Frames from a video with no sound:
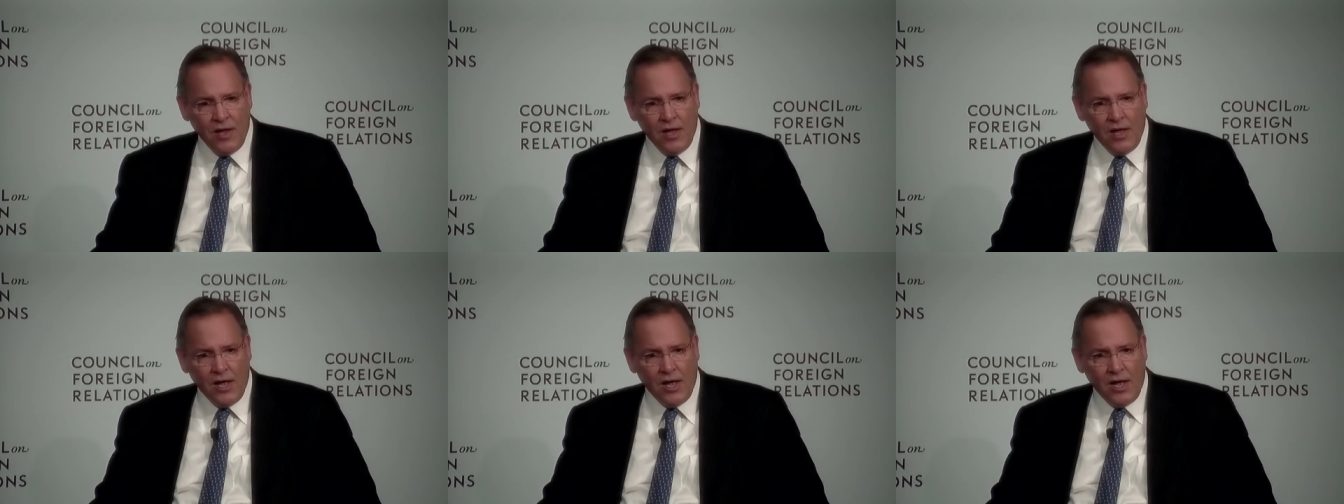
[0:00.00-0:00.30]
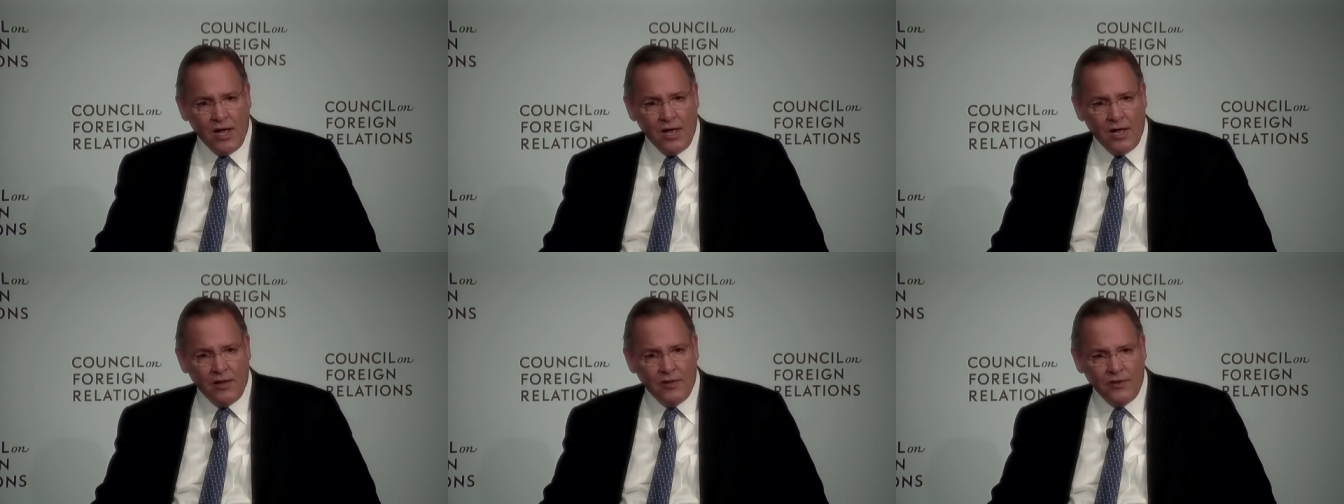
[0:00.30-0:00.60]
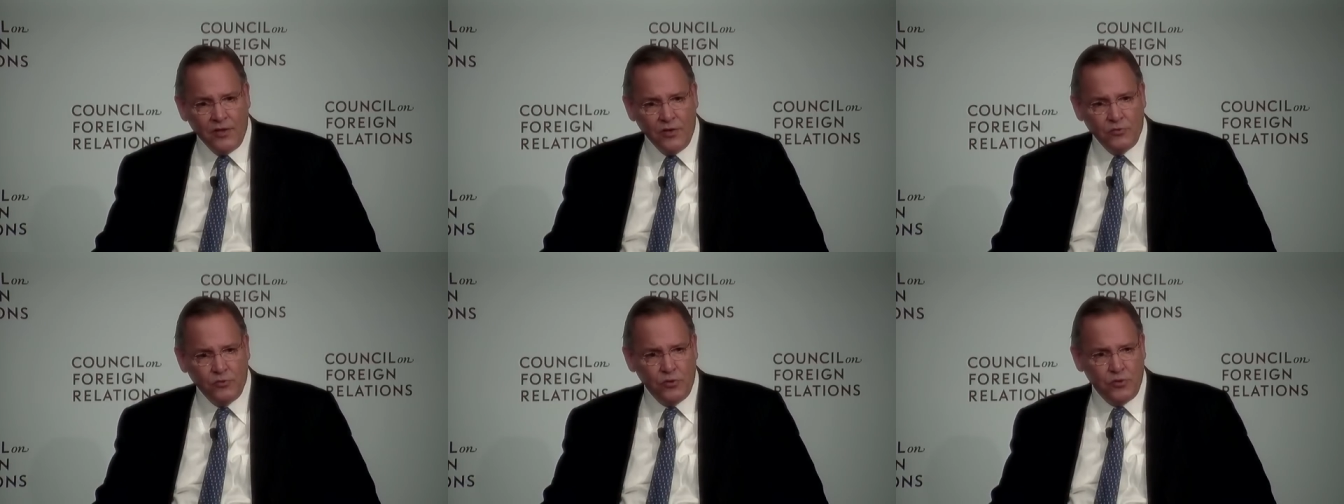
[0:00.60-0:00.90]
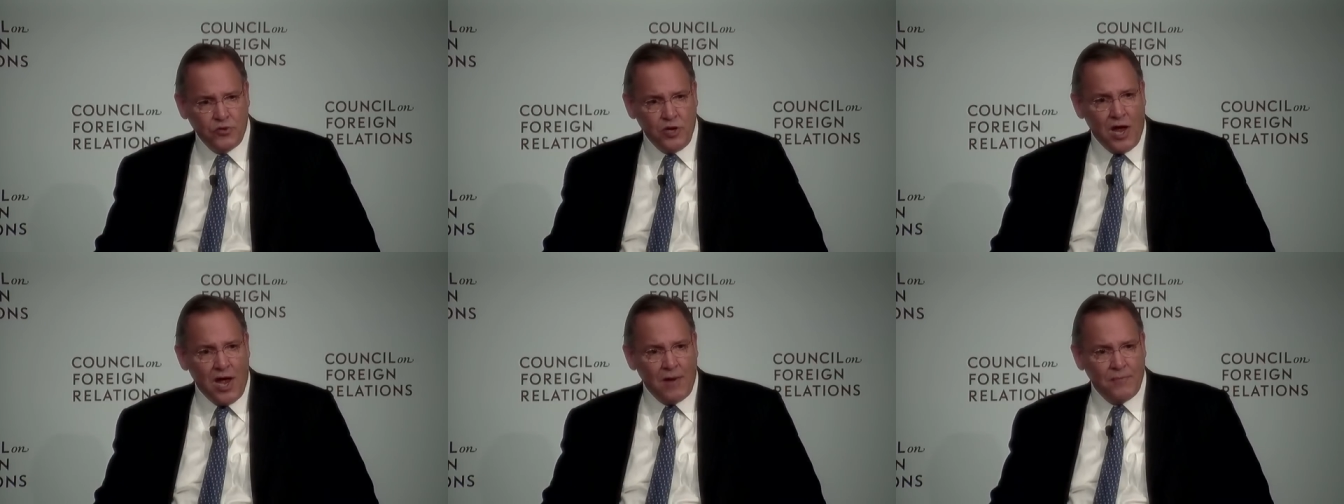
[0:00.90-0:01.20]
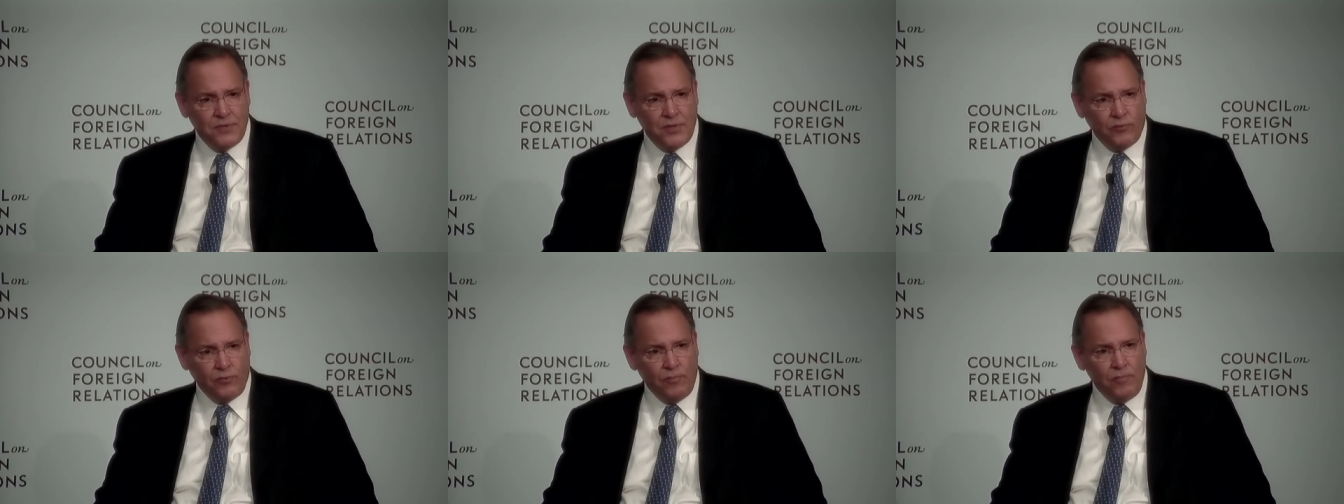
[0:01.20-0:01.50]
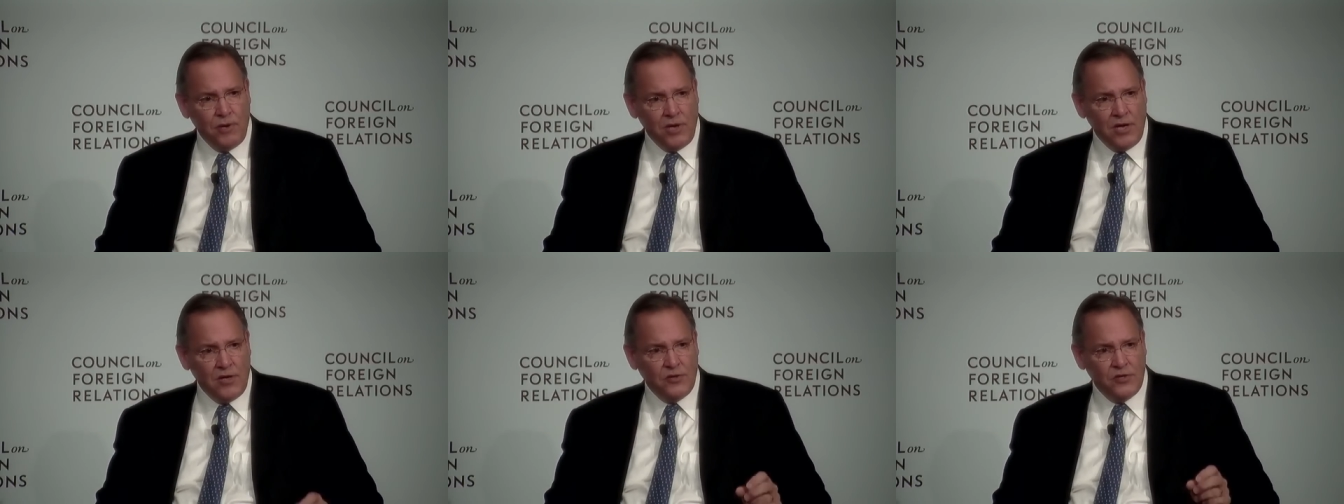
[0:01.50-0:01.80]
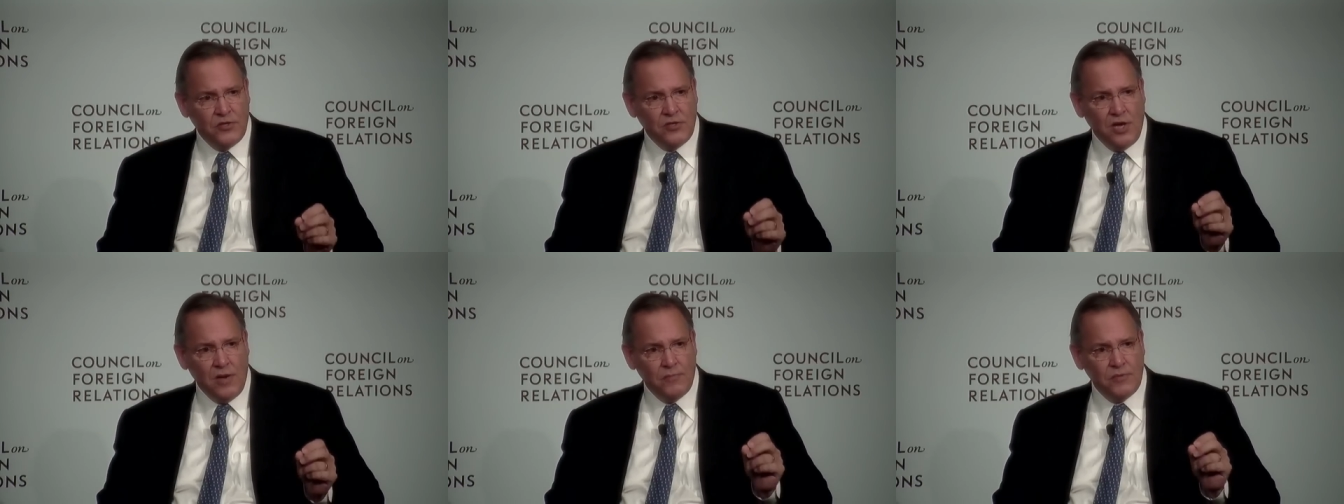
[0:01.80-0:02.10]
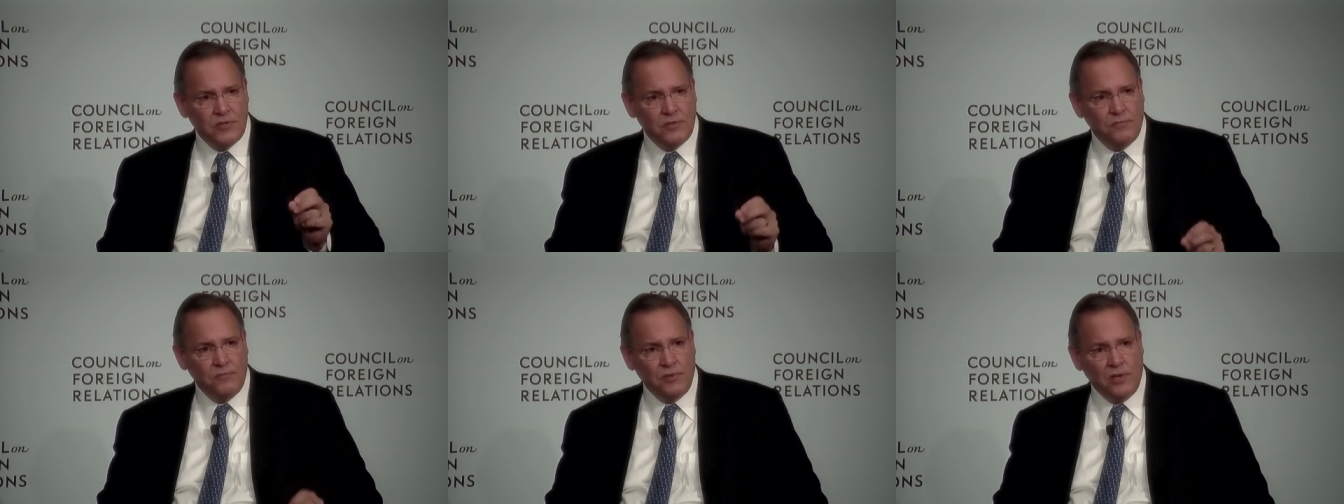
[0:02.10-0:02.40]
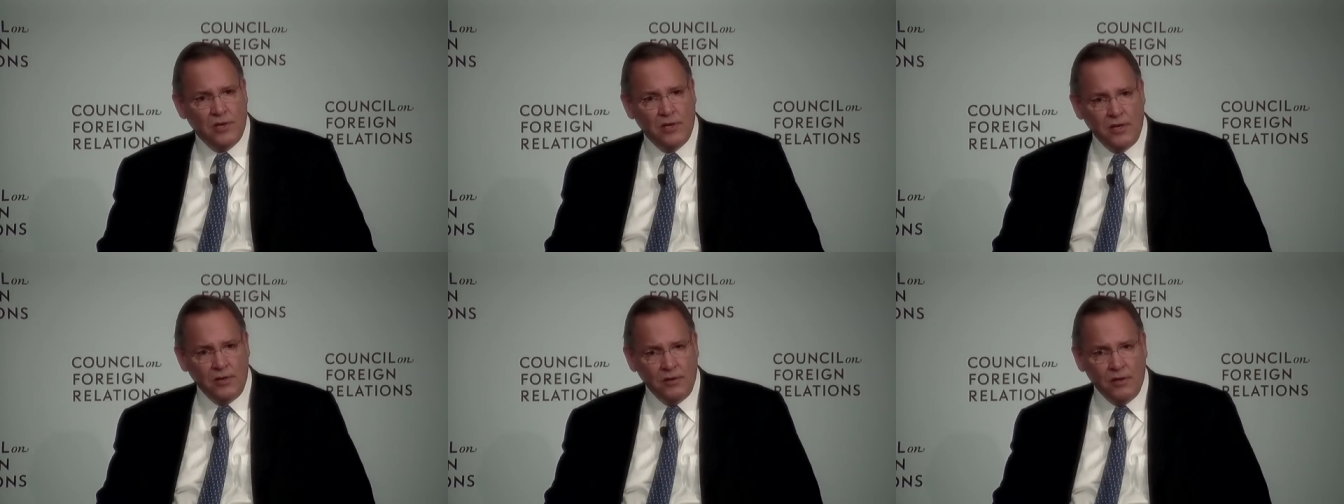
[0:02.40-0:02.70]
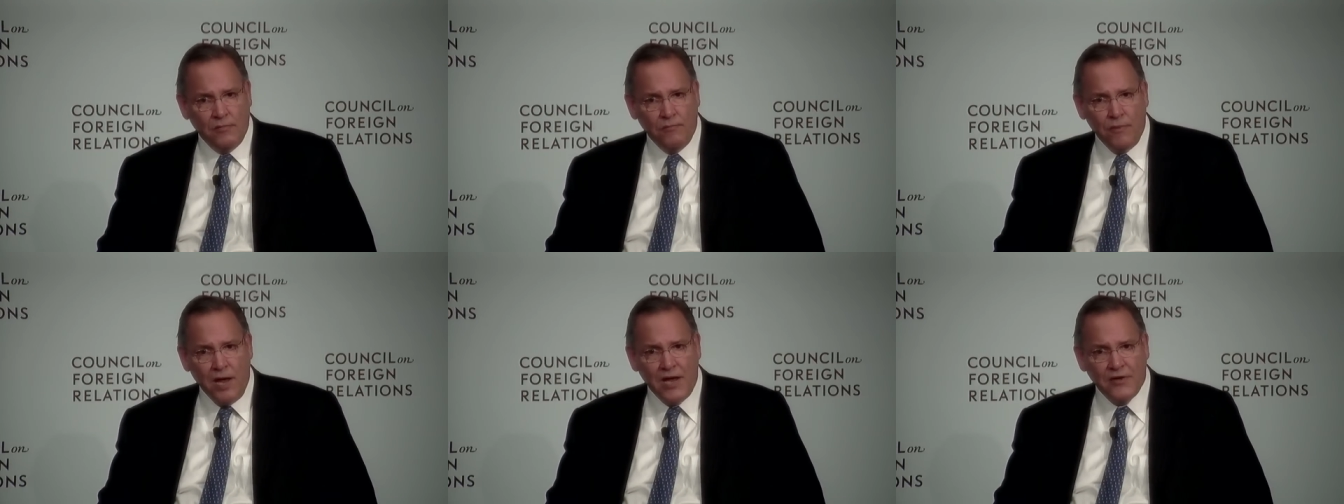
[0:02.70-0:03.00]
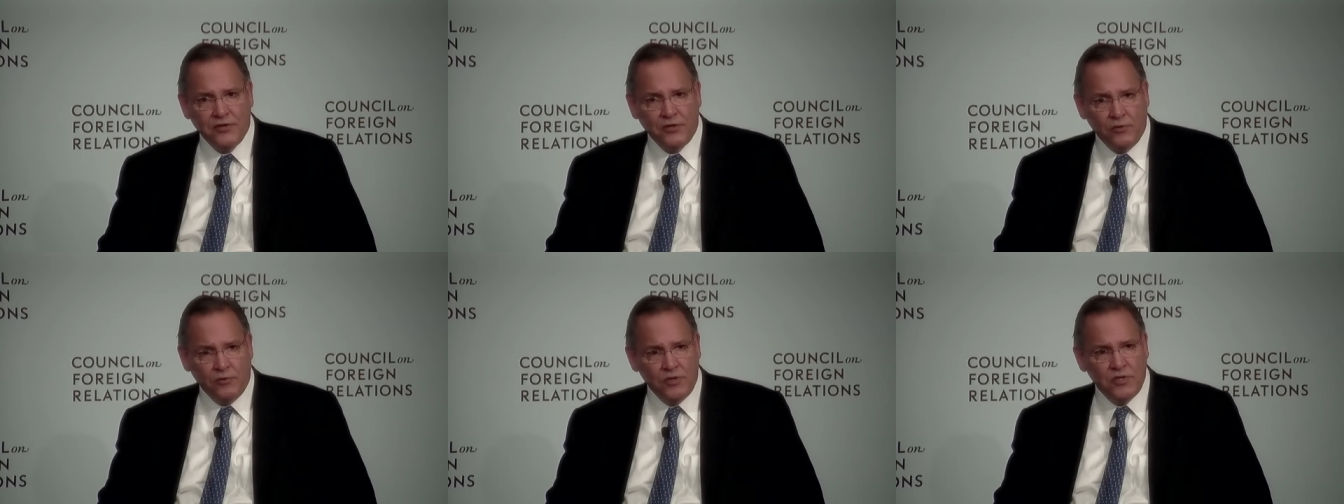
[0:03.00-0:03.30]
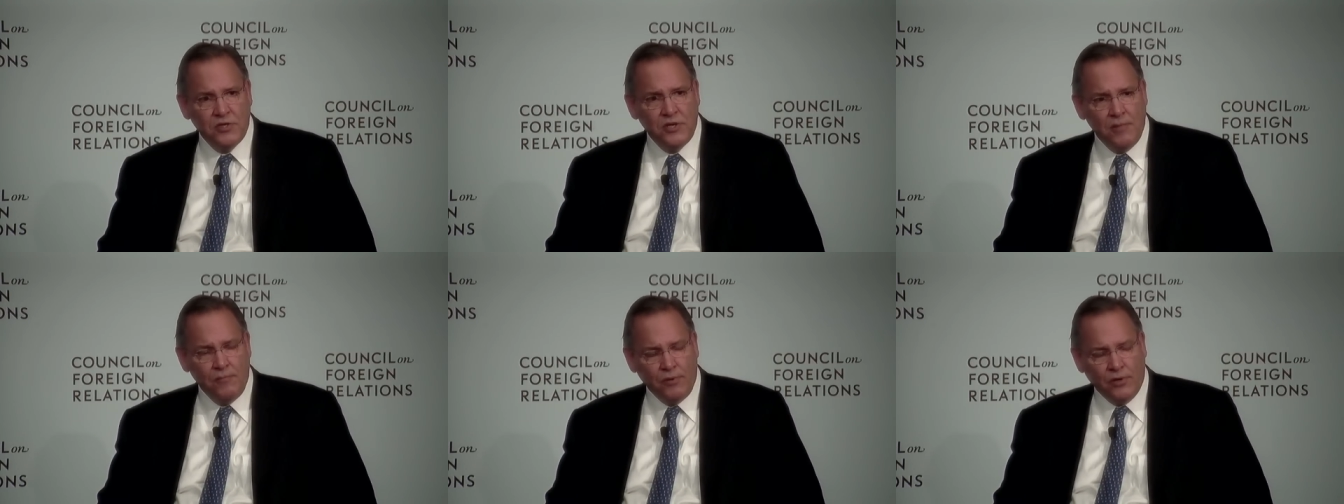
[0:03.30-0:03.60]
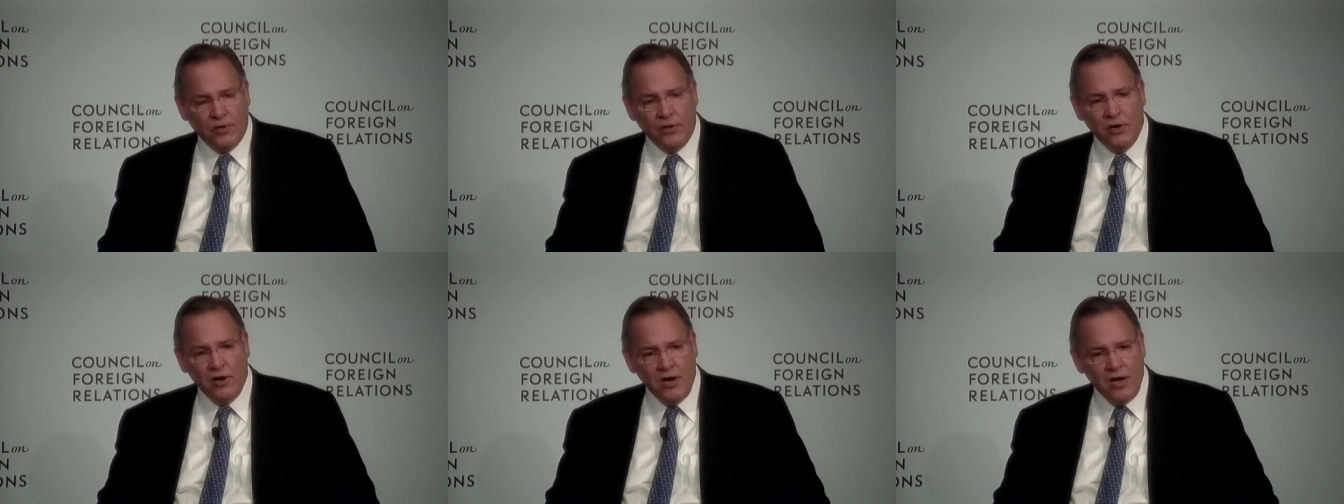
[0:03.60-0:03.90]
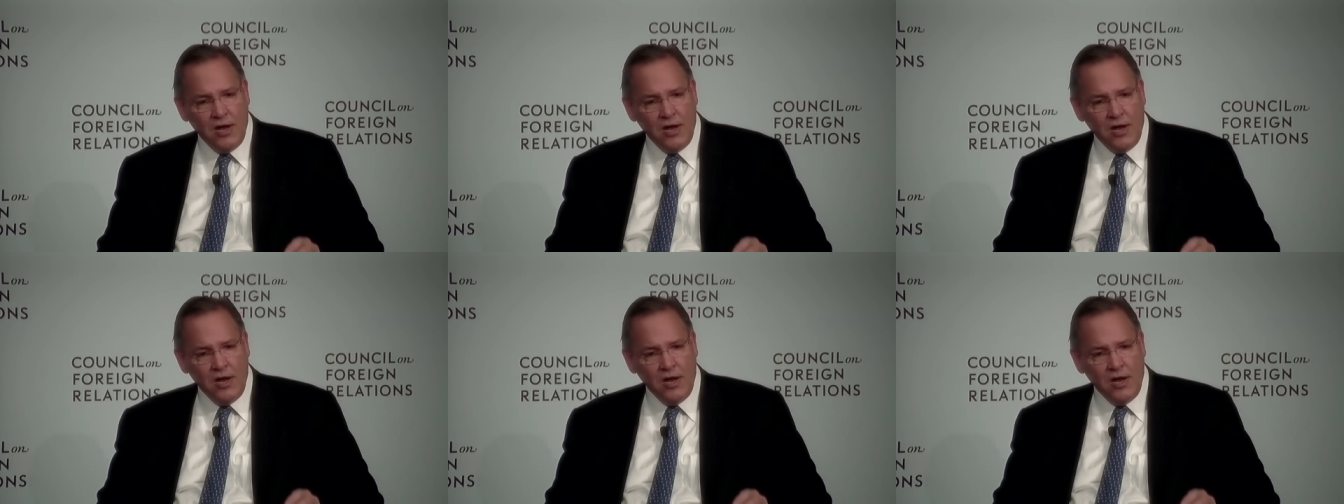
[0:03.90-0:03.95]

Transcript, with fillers: Uh, these were jobs that were paying the same as a, a, a master assembler,